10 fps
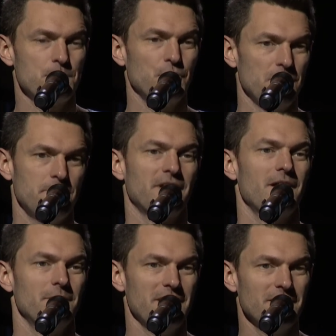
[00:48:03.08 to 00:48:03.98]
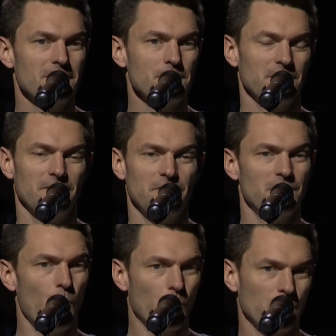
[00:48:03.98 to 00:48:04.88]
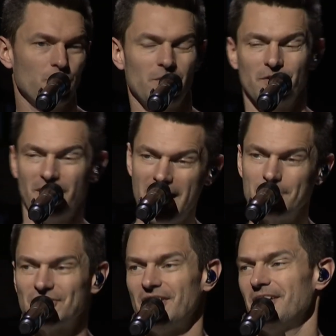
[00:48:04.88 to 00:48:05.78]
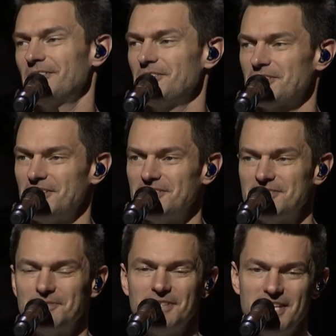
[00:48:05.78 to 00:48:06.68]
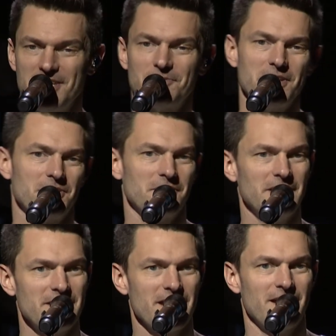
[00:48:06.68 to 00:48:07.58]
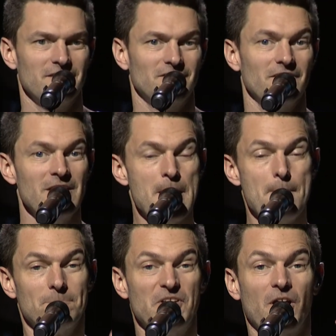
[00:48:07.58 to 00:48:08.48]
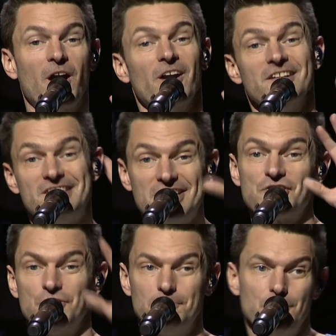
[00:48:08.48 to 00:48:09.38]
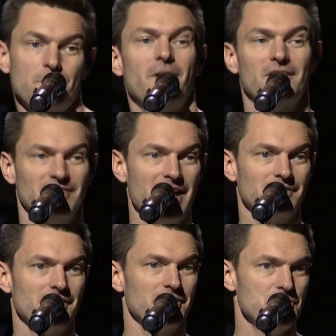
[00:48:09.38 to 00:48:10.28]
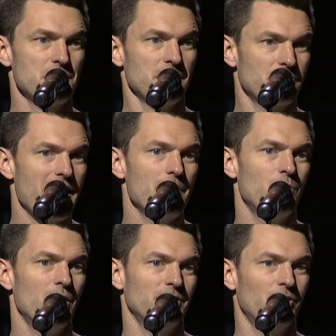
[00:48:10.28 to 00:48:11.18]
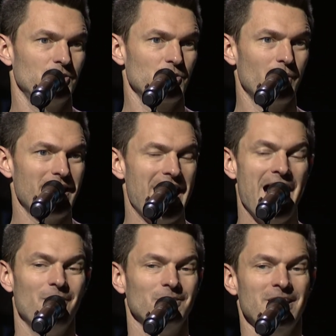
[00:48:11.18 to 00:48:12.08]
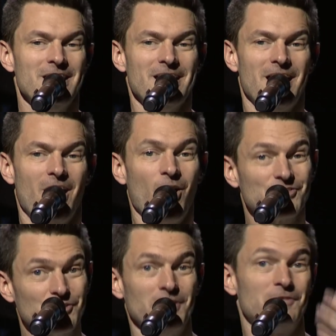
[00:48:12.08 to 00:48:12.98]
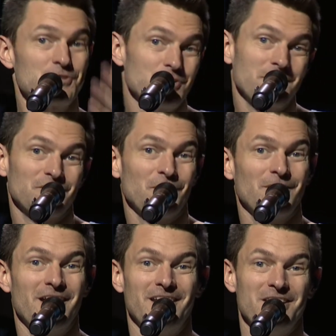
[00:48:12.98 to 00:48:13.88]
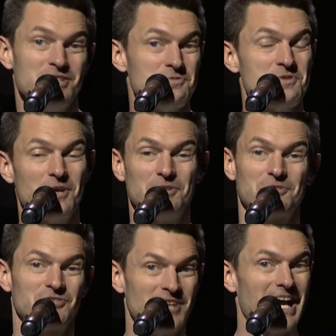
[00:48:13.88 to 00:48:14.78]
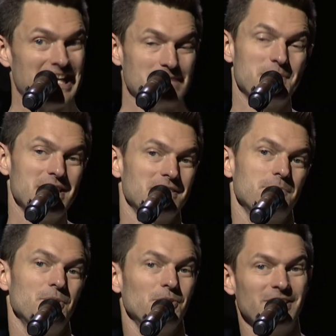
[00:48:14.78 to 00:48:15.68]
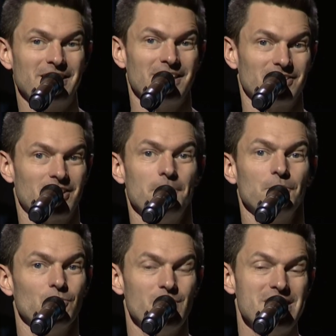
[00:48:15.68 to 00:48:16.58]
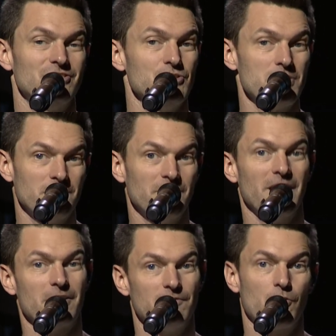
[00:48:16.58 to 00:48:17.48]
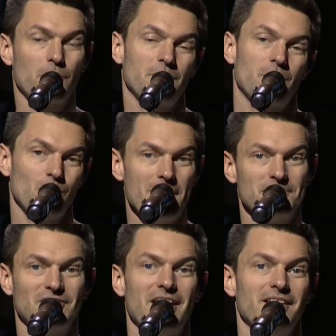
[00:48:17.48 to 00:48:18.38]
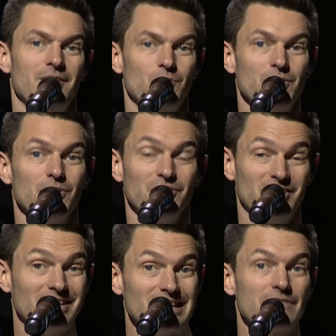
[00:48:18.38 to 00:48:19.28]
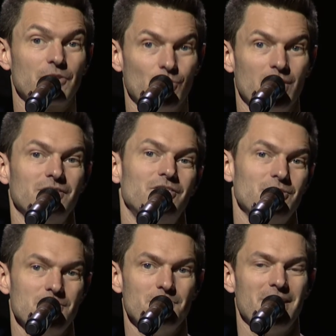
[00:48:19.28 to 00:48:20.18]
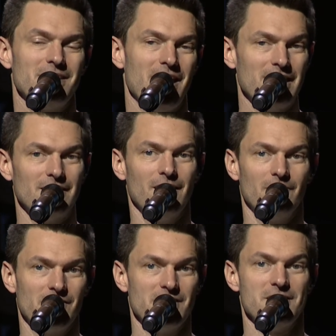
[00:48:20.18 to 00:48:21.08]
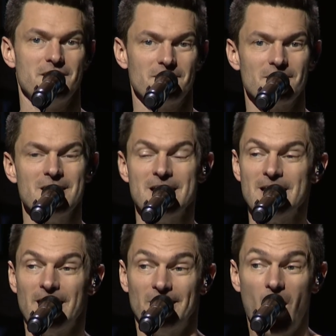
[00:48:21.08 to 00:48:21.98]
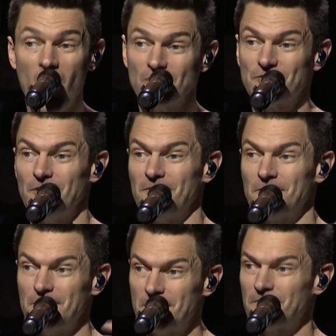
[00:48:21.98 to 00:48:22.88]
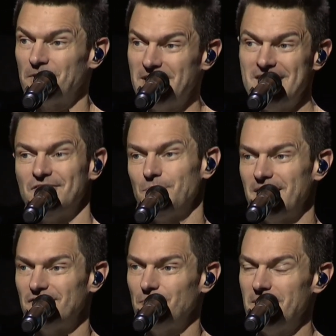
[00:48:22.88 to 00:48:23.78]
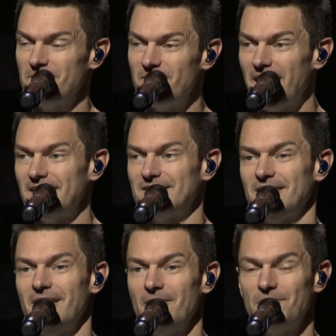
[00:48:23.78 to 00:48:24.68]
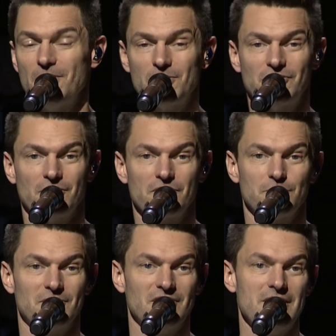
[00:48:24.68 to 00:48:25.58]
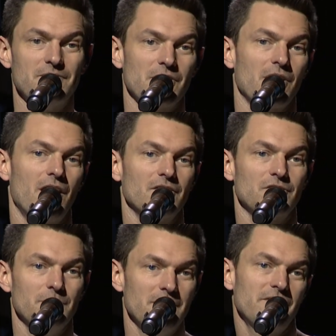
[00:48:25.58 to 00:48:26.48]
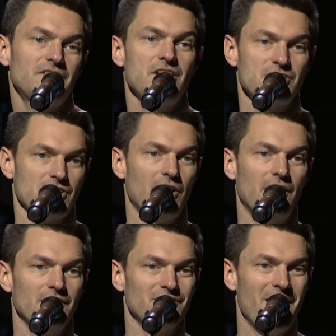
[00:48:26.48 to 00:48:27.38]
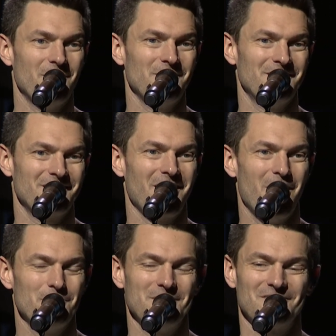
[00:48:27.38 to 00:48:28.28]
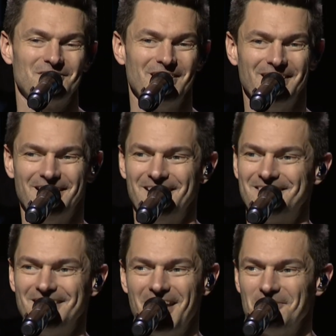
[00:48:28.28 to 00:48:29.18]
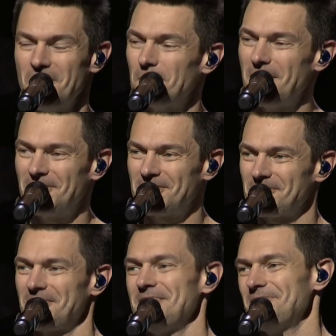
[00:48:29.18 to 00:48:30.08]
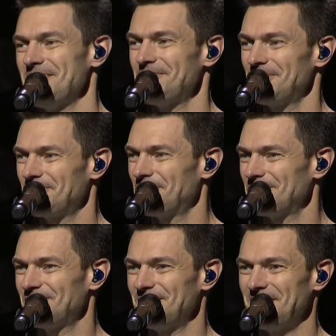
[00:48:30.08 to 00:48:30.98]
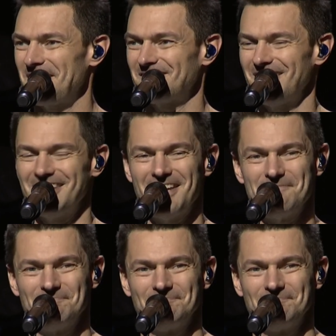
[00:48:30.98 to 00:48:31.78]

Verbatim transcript: book you pick up here, but if you've ordered one on Amazon or you're going to do an e read or any of that kind of stuff, there are additional bookmarks out there. You can grab one on your way out. Uh, also, if you're joining us online and you know you're just not going to be in the building in the next couple of weeks, you can fill out a form on our website and we'll deliver one to you by the end of the year. And also, if you're looking for an easy way to invite uh, folks to Christmas Eve, there are some invitation cards out in the Commons uh, today. We hope you have a great week. We look forward to seeing you next Sunday.